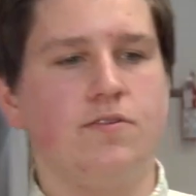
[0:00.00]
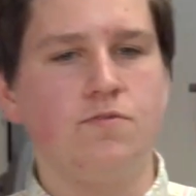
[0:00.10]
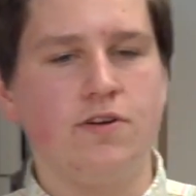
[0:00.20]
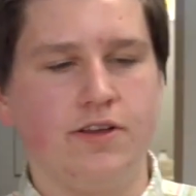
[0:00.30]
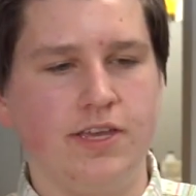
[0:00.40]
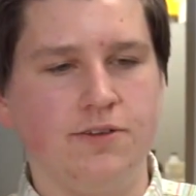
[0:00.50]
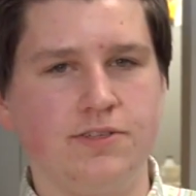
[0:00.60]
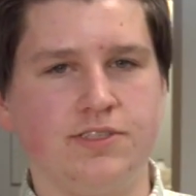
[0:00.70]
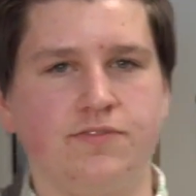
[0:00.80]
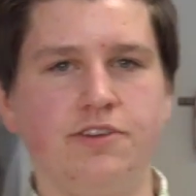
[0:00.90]
Well, it
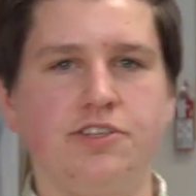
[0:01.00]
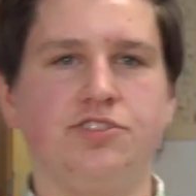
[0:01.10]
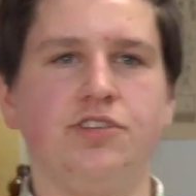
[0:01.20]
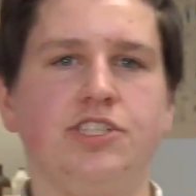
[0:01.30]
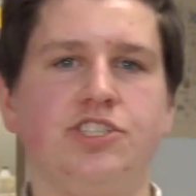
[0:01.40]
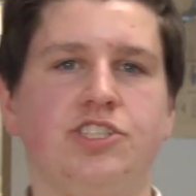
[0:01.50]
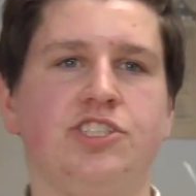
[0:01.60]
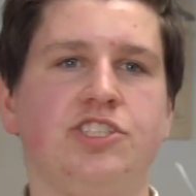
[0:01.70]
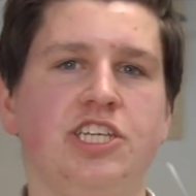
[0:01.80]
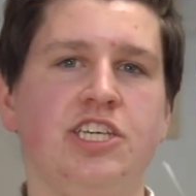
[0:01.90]
was very strange to
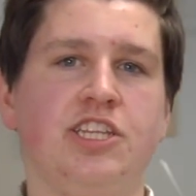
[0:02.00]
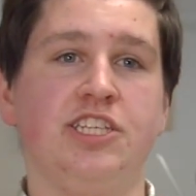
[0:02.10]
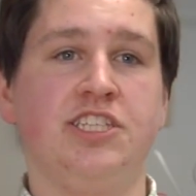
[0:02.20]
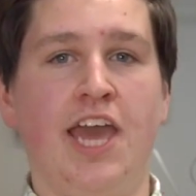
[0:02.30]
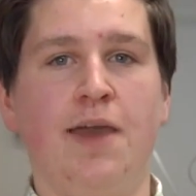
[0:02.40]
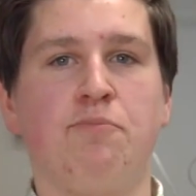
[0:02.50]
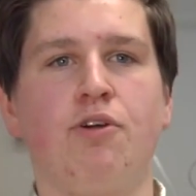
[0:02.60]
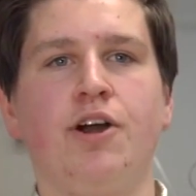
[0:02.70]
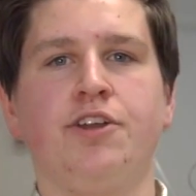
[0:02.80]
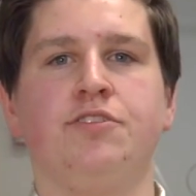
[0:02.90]
see the tap
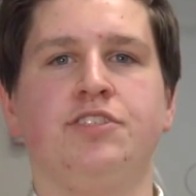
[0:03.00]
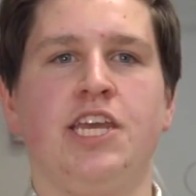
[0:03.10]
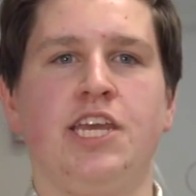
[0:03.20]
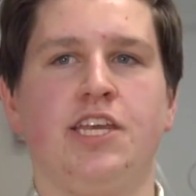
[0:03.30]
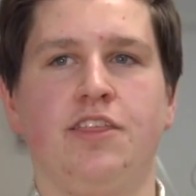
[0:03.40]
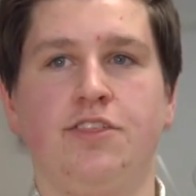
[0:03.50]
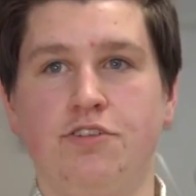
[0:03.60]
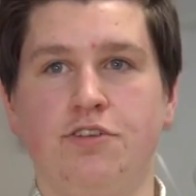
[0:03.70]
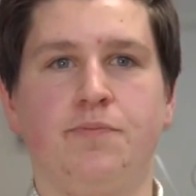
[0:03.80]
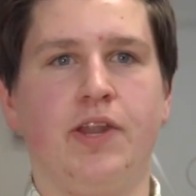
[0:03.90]
water take
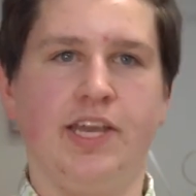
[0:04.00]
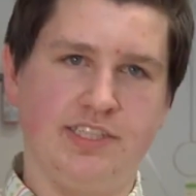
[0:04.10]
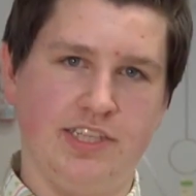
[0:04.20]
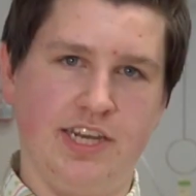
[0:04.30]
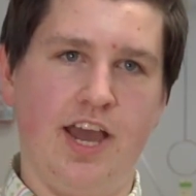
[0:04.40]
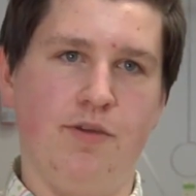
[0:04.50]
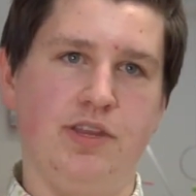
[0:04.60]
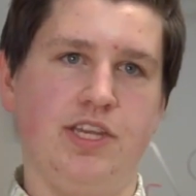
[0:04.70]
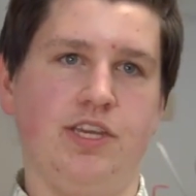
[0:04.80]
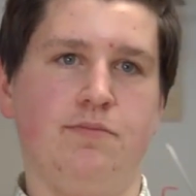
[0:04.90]
third place in how
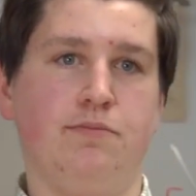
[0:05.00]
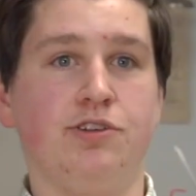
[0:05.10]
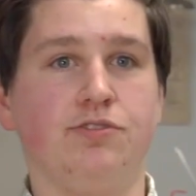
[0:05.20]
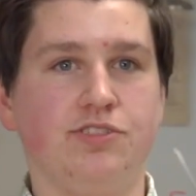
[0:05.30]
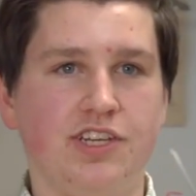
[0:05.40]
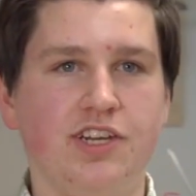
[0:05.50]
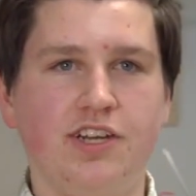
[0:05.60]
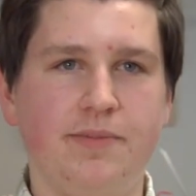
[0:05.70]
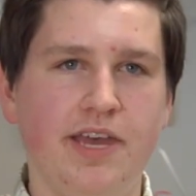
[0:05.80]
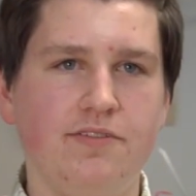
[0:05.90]
many minerals it
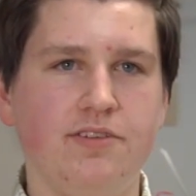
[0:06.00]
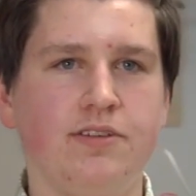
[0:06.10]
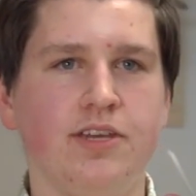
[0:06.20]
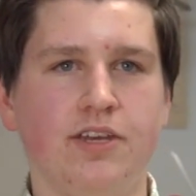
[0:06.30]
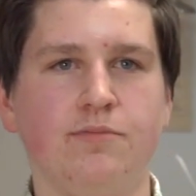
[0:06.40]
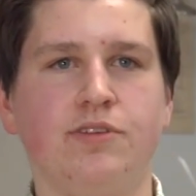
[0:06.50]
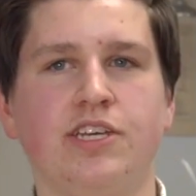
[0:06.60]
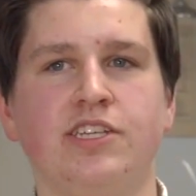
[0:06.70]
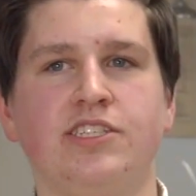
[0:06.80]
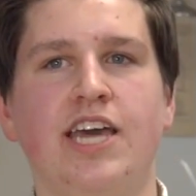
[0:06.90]
ended up having,
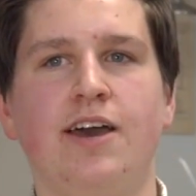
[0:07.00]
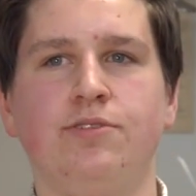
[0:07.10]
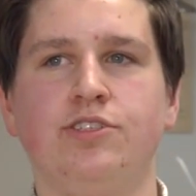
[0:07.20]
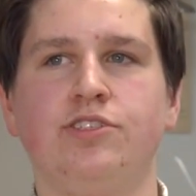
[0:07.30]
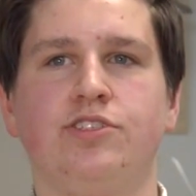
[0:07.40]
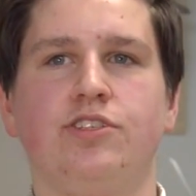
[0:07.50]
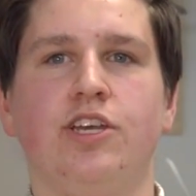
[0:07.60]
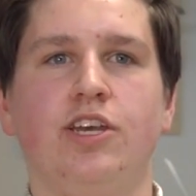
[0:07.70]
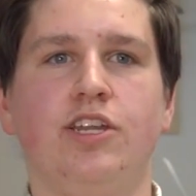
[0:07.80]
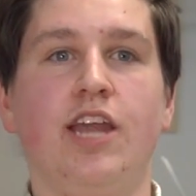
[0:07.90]
because that was
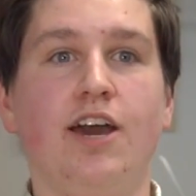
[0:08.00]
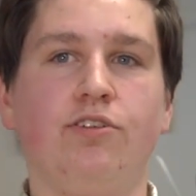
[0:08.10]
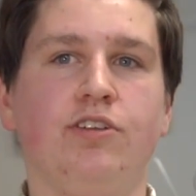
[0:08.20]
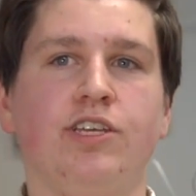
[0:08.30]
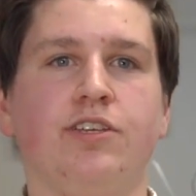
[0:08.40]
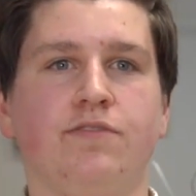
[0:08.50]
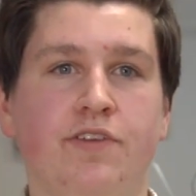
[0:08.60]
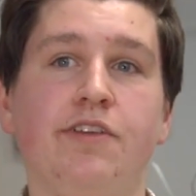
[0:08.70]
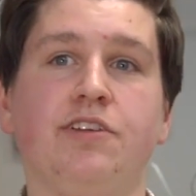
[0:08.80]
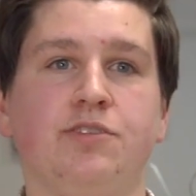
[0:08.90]
not only very